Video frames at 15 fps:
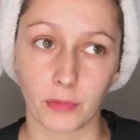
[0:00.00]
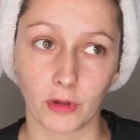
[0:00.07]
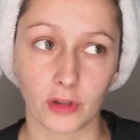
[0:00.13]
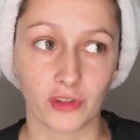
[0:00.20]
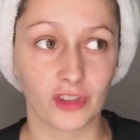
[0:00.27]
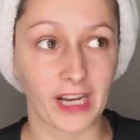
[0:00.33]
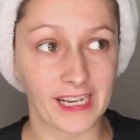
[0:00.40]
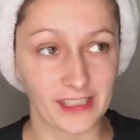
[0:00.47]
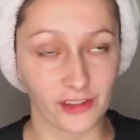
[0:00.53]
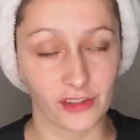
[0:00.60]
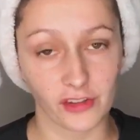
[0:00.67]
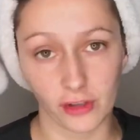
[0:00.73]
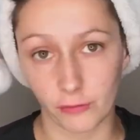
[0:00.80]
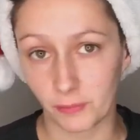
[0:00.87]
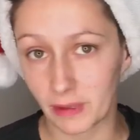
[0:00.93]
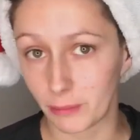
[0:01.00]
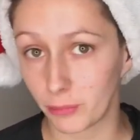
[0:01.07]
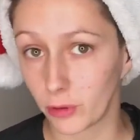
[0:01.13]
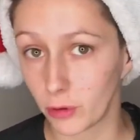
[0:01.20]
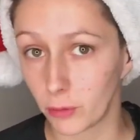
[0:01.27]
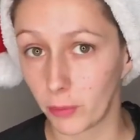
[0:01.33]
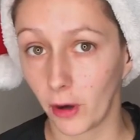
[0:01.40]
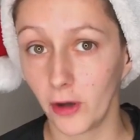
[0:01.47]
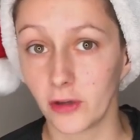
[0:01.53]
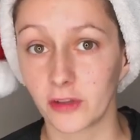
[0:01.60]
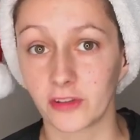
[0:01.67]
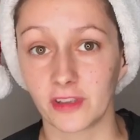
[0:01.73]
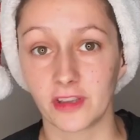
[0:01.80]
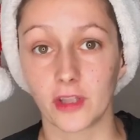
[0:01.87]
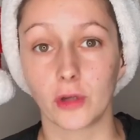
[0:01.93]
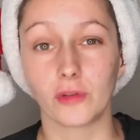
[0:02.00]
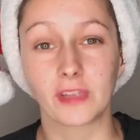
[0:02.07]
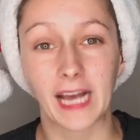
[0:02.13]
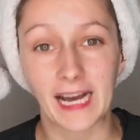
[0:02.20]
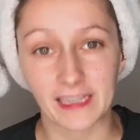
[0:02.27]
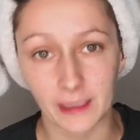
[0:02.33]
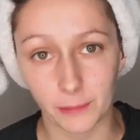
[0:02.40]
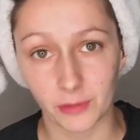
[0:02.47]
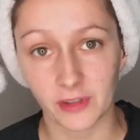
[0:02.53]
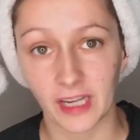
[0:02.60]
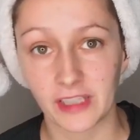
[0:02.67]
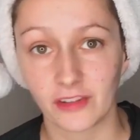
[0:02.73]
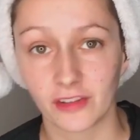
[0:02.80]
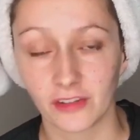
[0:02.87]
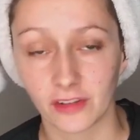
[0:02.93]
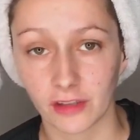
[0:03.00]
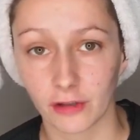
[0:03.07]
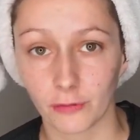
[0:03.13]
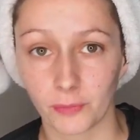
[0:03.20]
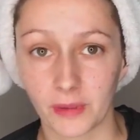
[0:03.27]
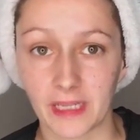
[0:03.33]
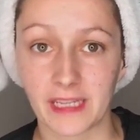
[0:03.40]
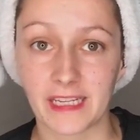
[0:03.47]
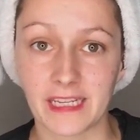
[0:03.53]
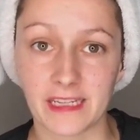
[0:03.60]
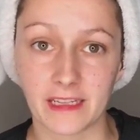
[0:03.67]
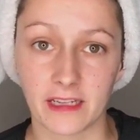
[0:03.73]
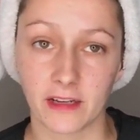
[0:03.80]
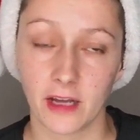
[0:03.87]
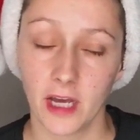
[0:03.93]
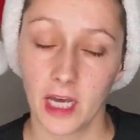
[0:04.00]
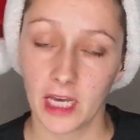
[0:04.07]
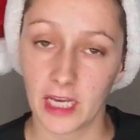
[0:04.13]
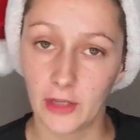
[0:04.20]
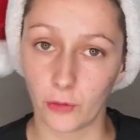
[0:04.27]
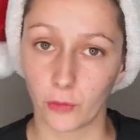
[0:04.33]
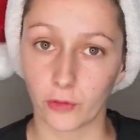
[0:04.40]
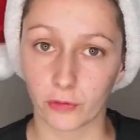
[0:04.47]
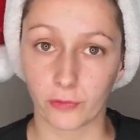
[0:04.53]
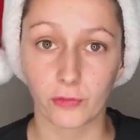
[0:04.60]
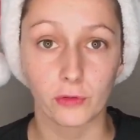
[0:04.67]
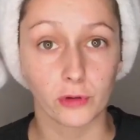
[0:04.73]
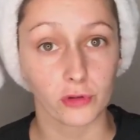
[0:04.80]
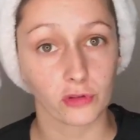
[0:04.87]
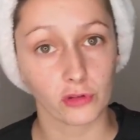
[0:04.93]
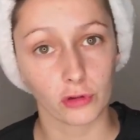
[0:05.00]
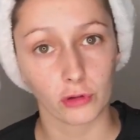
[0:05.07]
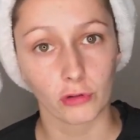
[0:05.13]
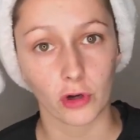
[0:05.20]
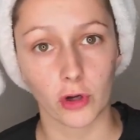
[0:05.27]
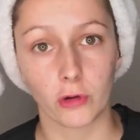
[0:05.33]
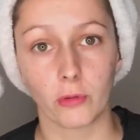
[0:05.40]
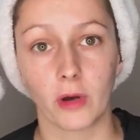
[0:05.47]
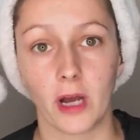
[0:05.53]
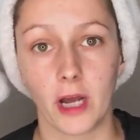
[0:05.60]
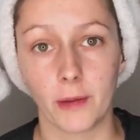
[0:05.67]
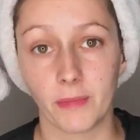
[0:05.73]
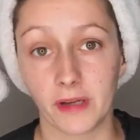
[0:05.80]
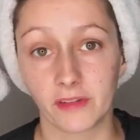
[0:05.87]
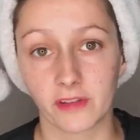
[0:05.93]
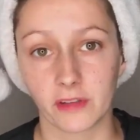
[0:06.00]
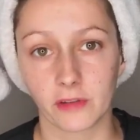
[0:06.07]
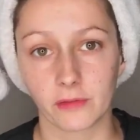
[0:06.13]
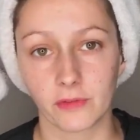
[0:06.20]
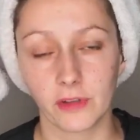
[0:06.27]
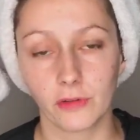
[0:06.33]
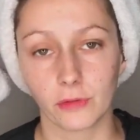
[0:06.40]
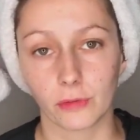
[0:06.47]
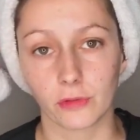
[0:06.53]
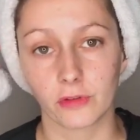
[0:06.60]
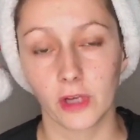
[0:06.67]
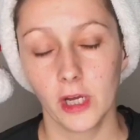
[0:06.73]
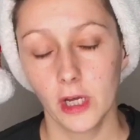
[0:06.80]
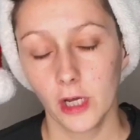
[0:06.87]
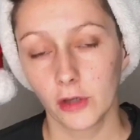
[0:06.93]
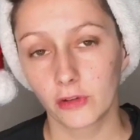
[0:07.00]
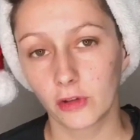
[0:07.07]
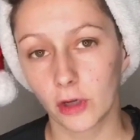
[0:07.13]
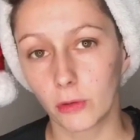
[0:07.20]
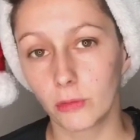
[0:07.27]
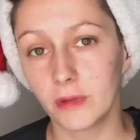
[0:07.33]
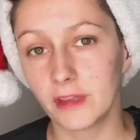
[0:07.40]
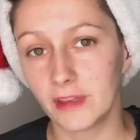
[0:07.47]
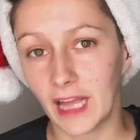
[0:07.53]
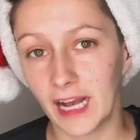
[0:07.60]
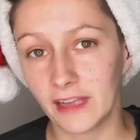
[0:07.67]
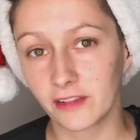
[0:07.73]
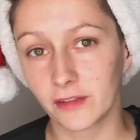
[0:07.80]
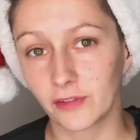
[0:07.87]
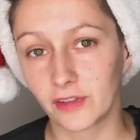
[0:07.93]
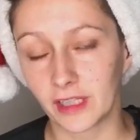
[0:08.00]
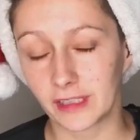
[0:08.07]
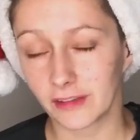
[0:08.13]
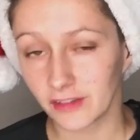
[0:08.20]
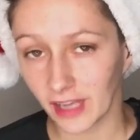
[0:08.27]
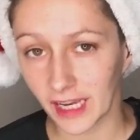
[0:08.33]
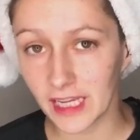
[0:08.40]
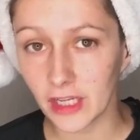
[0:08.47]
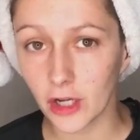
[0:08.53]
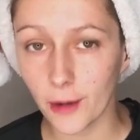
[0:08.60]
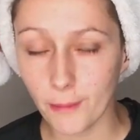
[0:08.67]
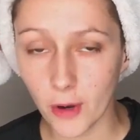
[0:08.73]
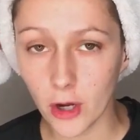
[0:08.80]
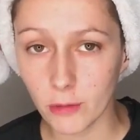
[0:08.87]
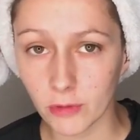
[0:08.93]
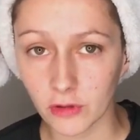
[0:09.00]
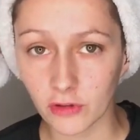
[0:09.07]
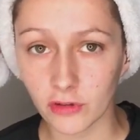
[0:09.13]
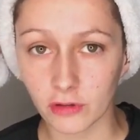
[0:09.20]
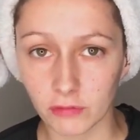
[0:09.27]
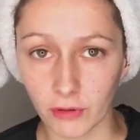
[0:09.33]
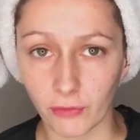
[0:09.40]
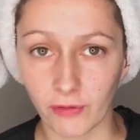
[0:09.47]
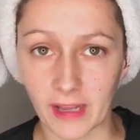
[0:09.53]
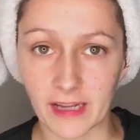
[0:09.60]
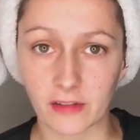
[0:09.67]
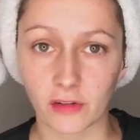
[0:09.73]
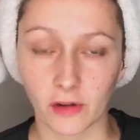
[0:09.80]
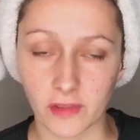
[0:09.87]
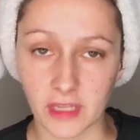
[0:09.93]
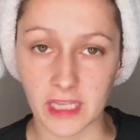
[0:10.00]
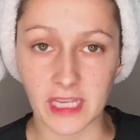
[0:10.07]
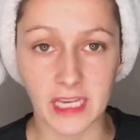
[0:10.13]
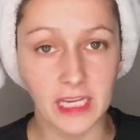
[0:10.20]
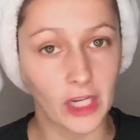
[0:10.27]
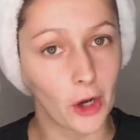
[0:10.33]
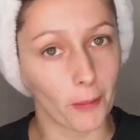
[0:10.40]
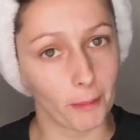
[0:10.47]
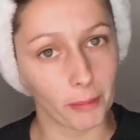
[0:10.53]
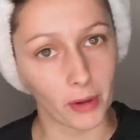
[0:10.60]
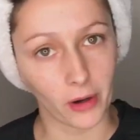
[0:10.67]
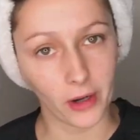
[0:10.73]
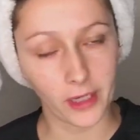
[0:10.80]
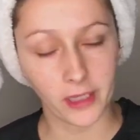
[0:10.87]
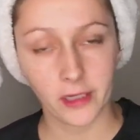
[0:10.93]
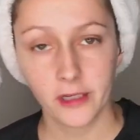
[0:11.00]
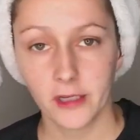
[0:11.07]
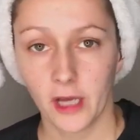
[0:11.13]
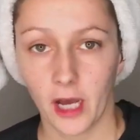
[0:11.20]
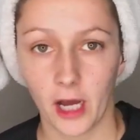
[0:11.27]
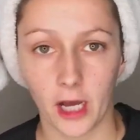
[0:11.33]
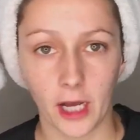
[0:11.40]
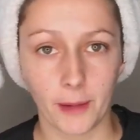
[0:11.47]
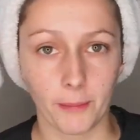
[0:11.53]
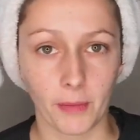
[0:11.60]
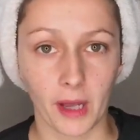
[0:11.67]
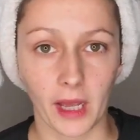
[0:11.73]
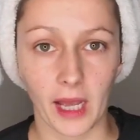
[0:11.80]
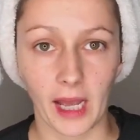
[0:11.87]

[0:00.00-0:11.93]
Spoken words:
challenges that have been put upon us, and those adaptations that have been needed in order for us to grow as individuals. So, as I've said, take a moment to reflect on the year gone by, and